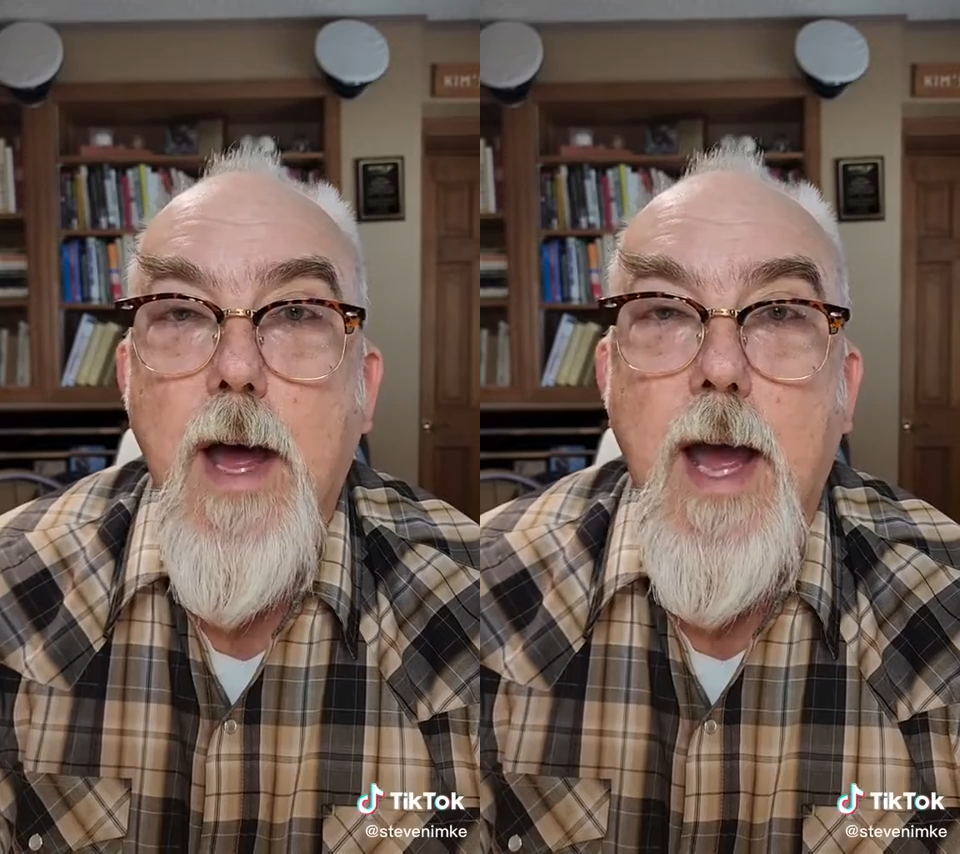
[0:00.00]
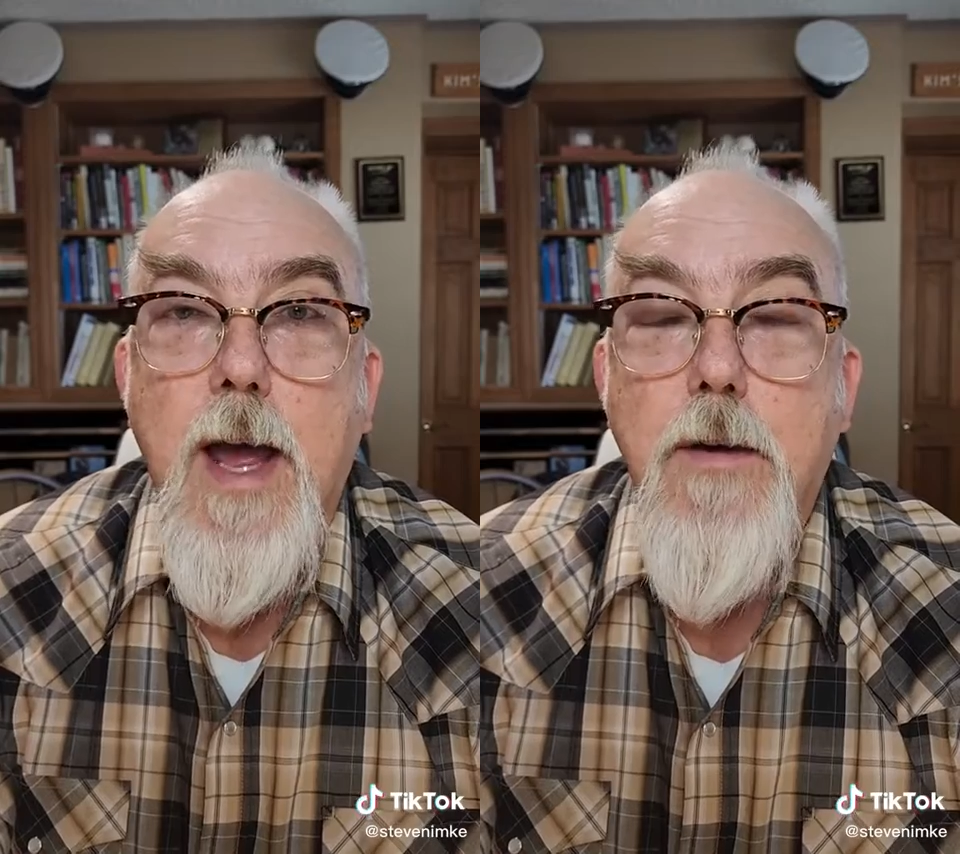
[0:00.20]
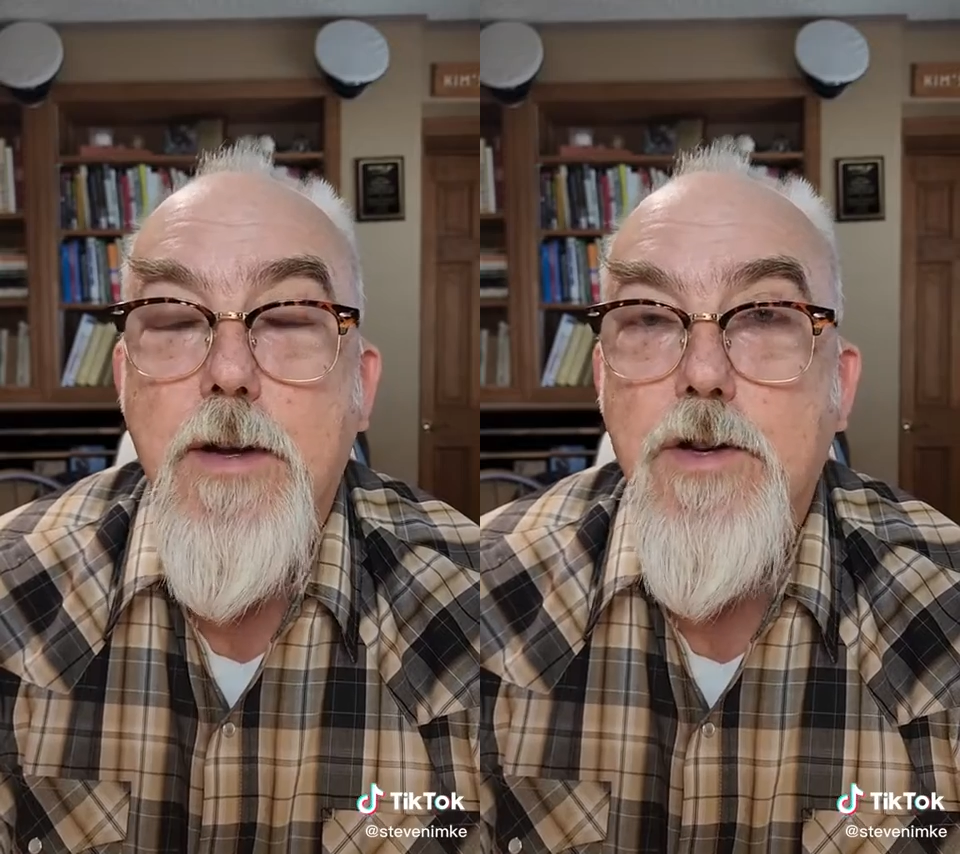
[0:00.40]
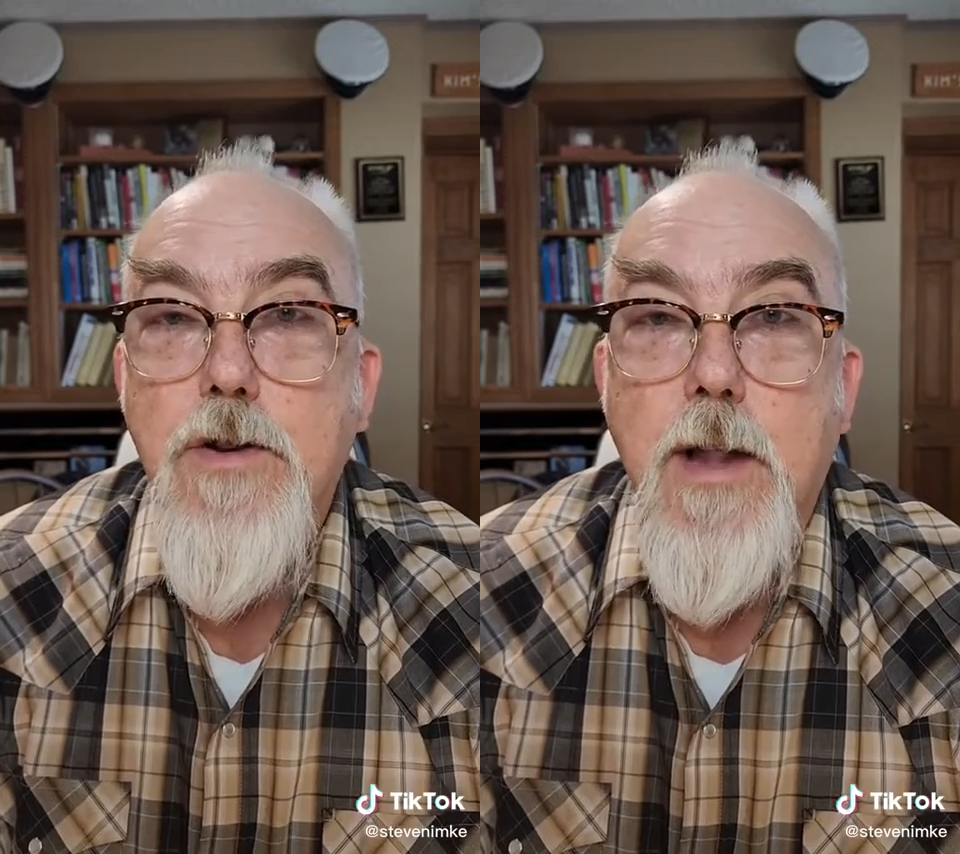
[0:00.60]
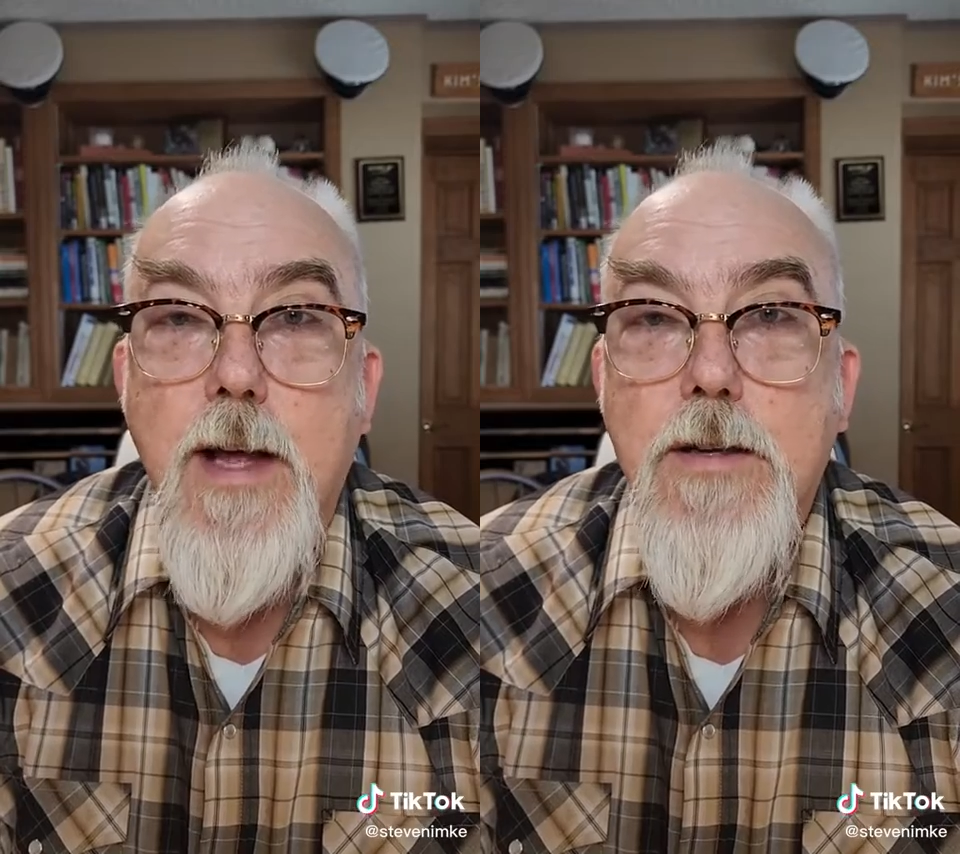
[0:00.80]
hey, did
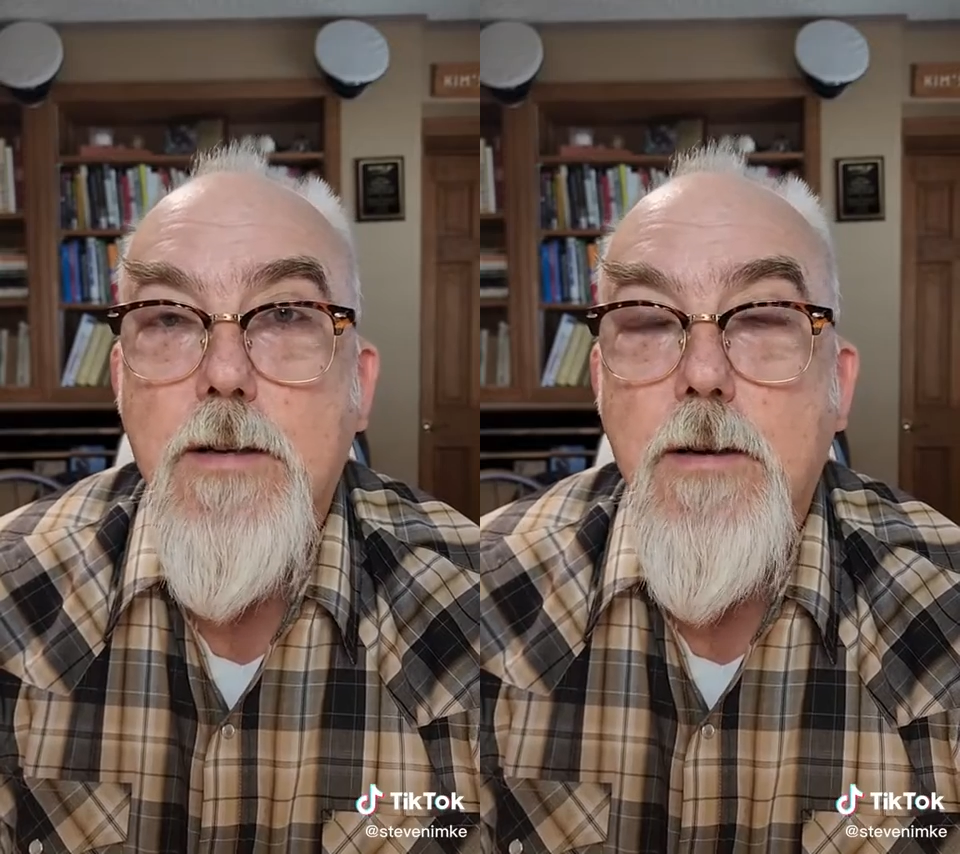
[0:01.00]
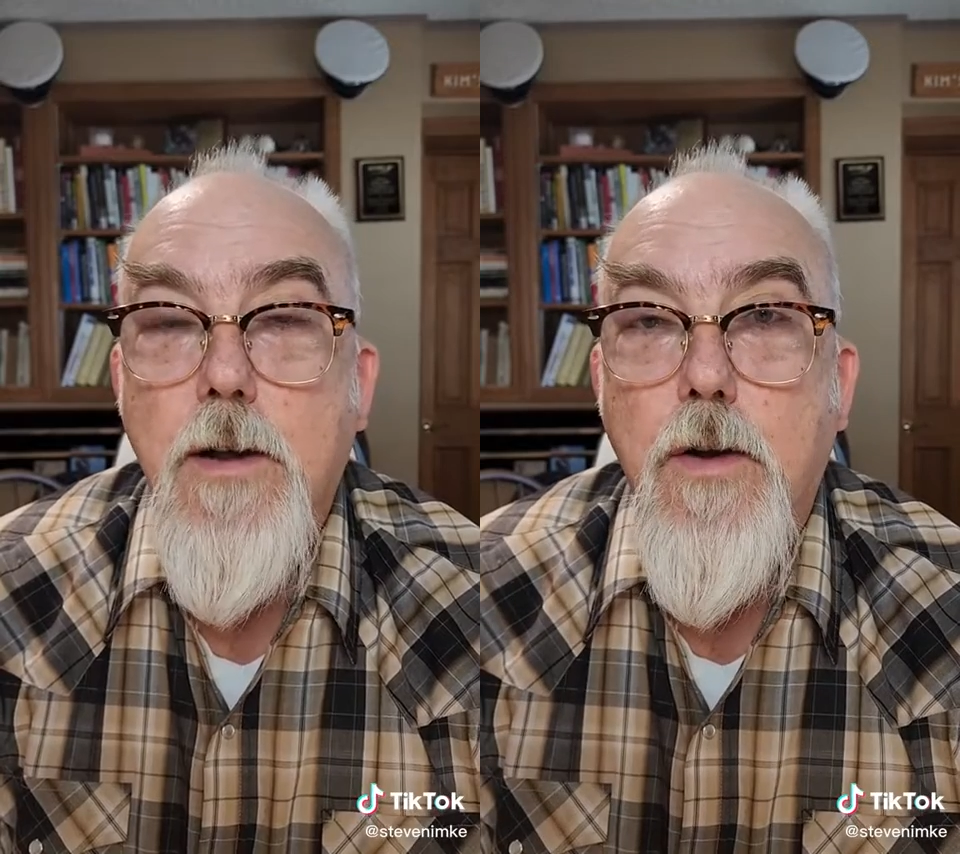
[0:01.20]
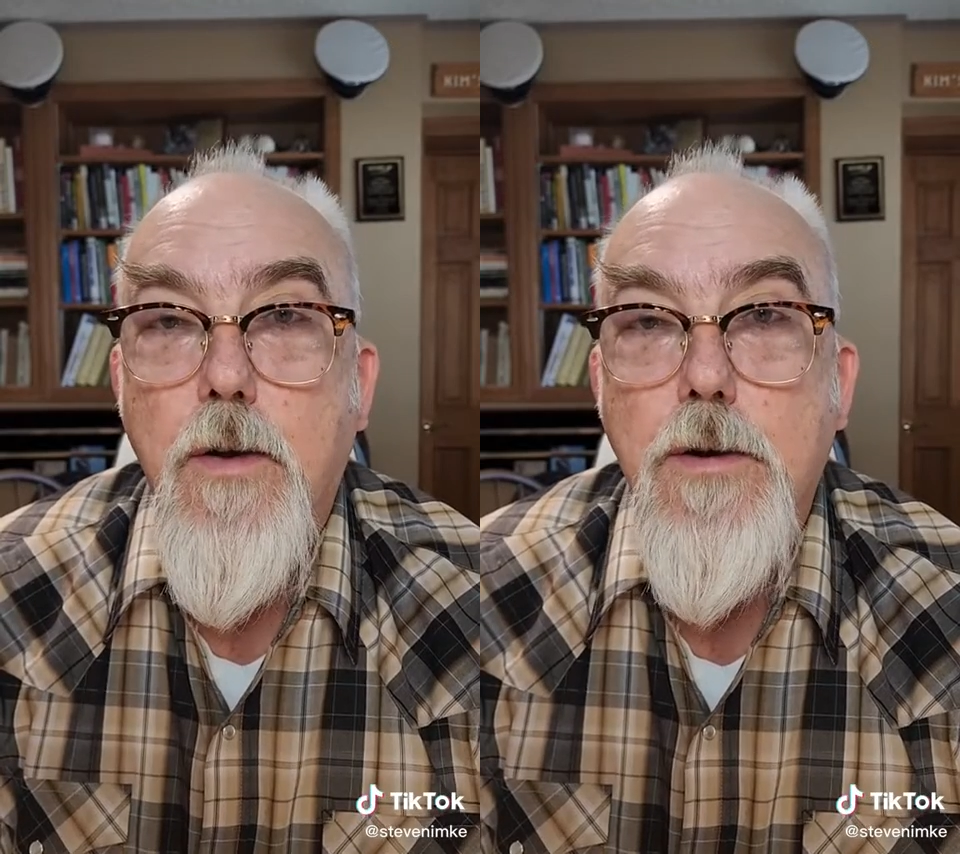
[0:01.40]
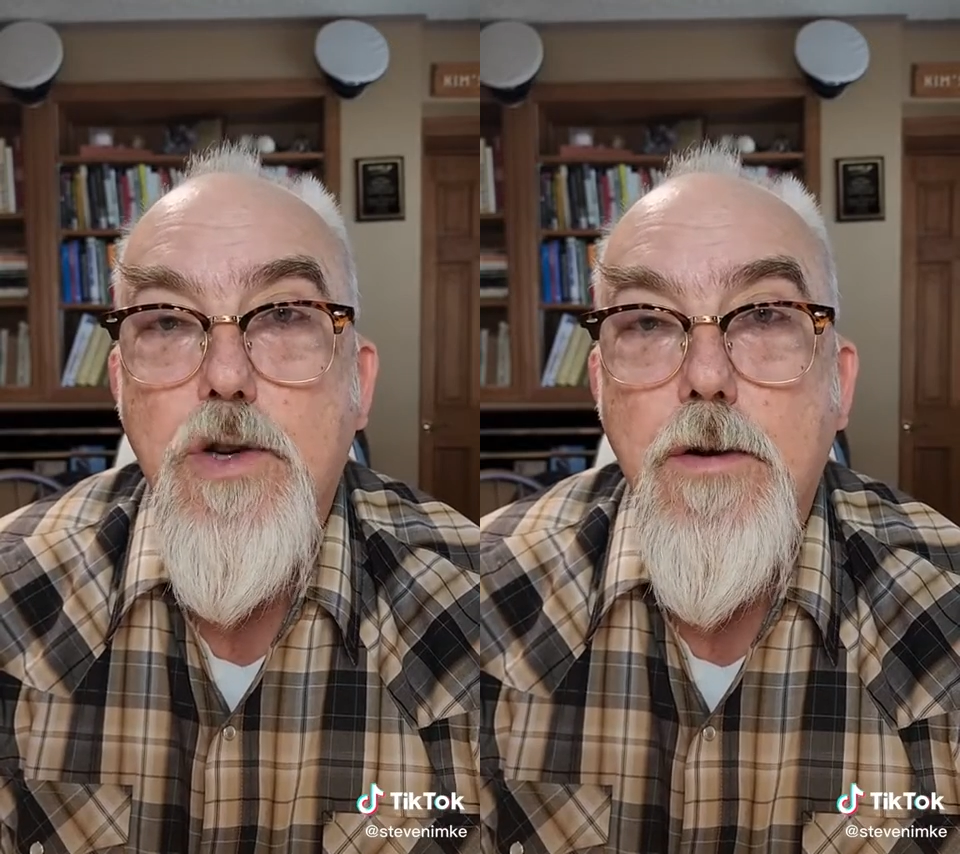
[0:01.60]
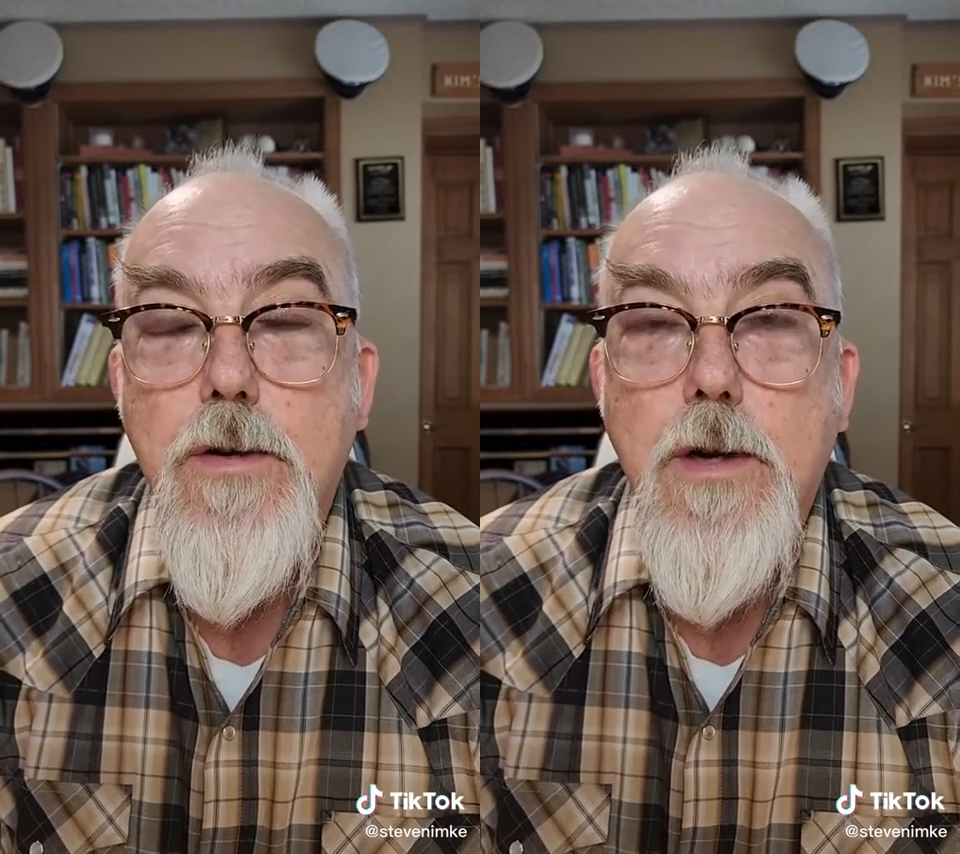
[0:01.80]
your last,
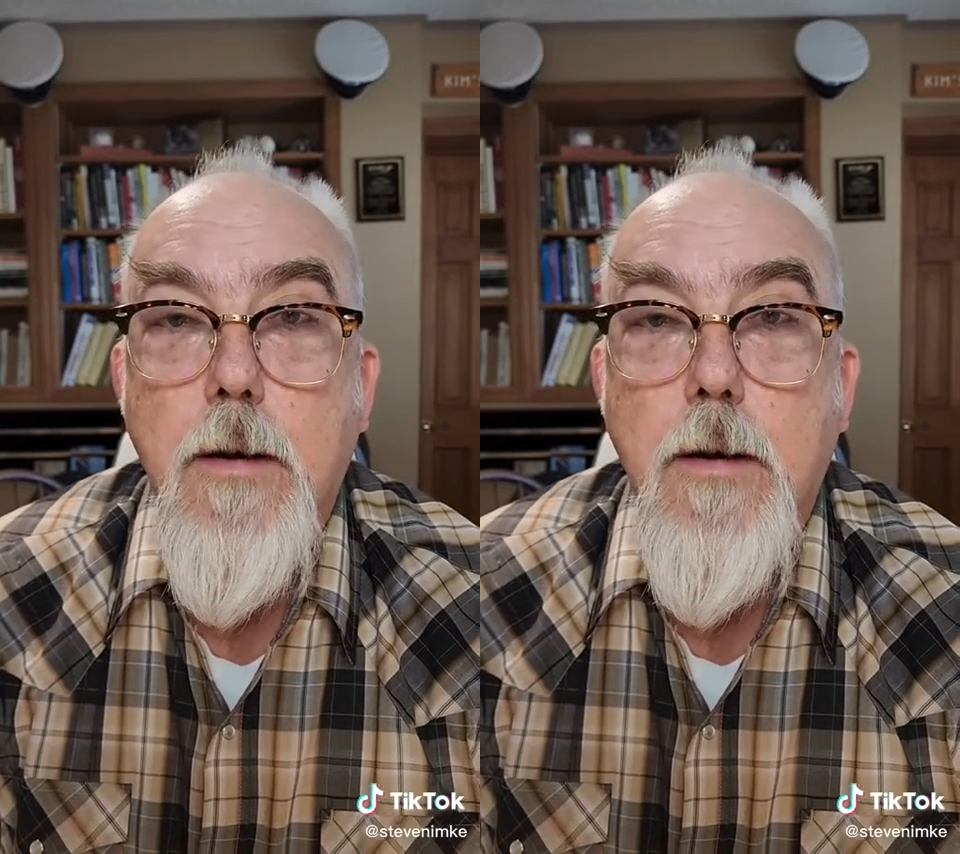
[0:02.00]
insurance